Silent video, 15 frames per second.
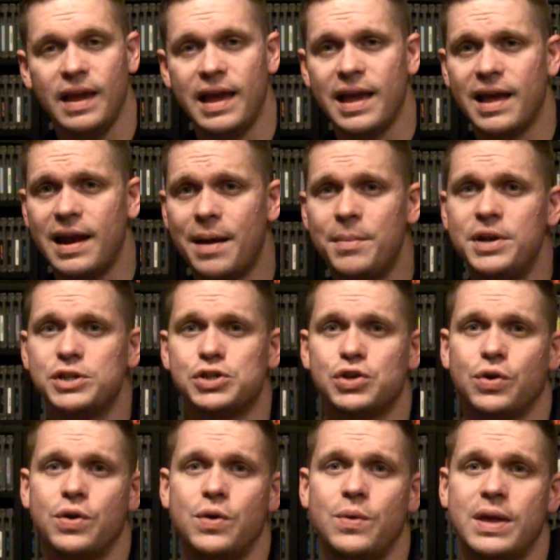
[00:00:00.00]
And I'm going to
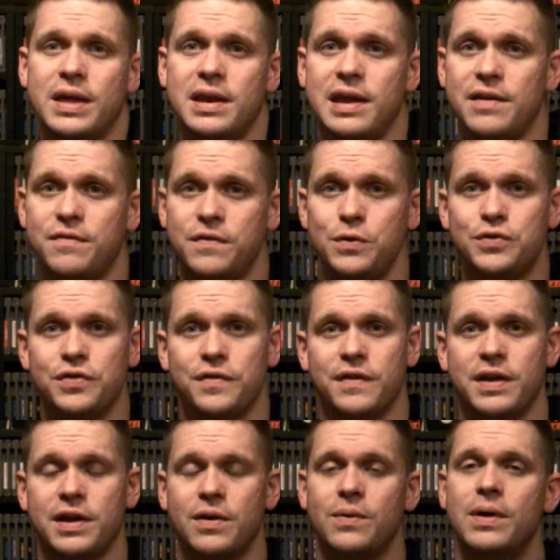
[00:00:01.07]
show you in a future
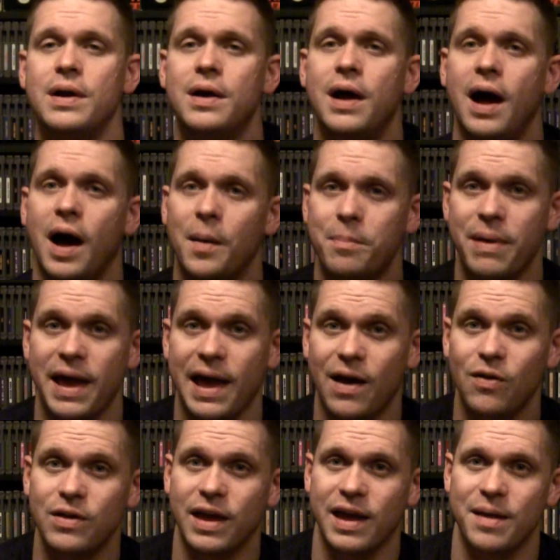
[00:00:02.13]
video a
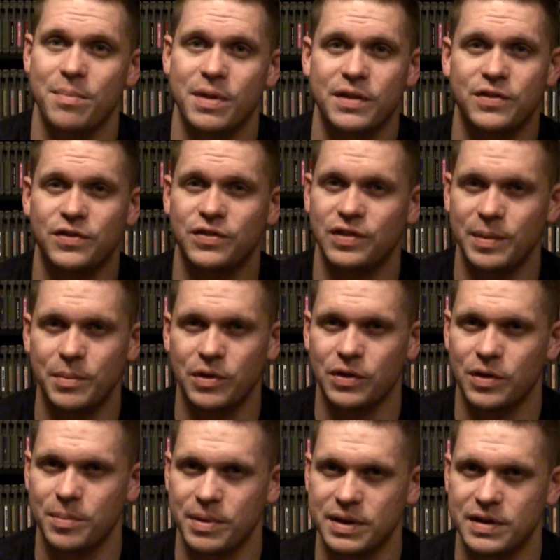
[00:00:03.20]
PAL game that's
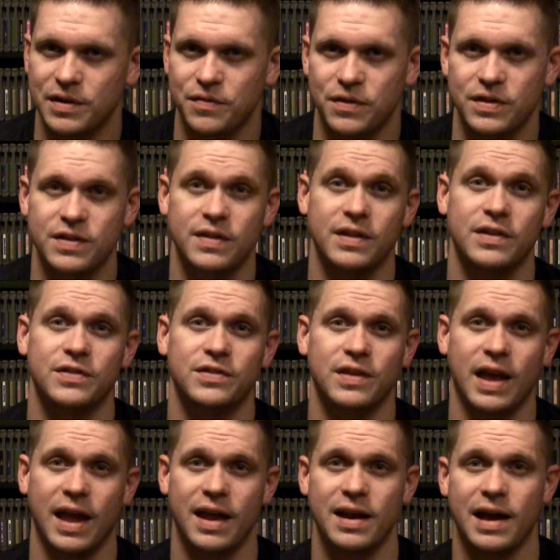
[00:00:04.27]
similar but different to
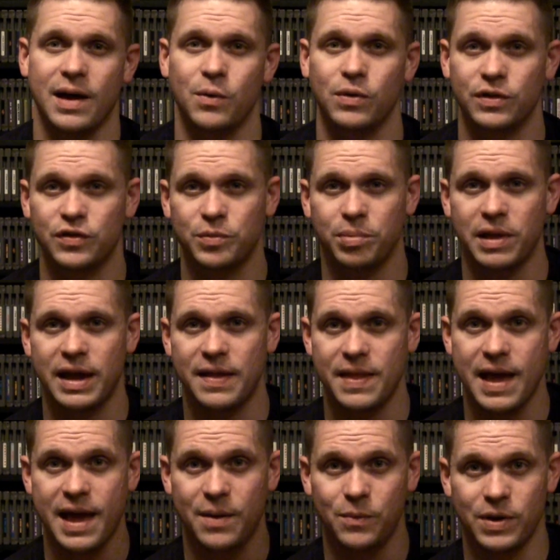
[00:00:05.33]
this, and I will explain
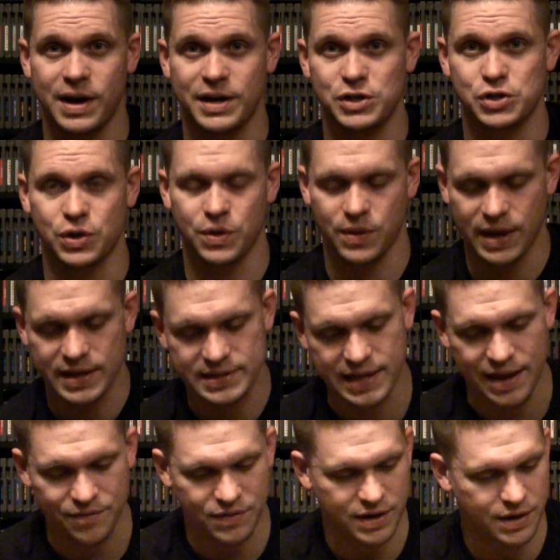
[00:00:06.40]
that when I show you guys
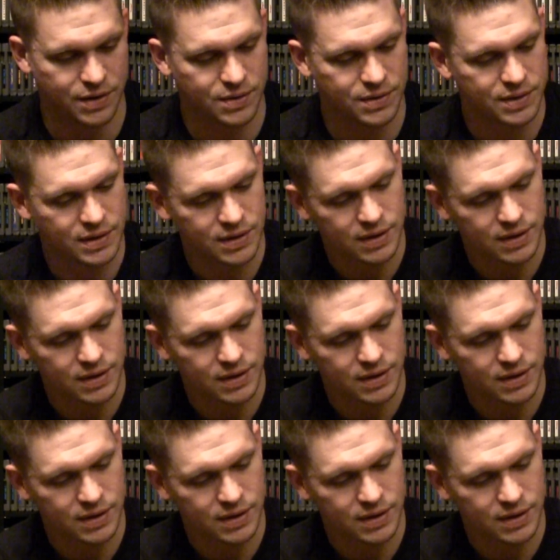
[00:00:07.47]
that video.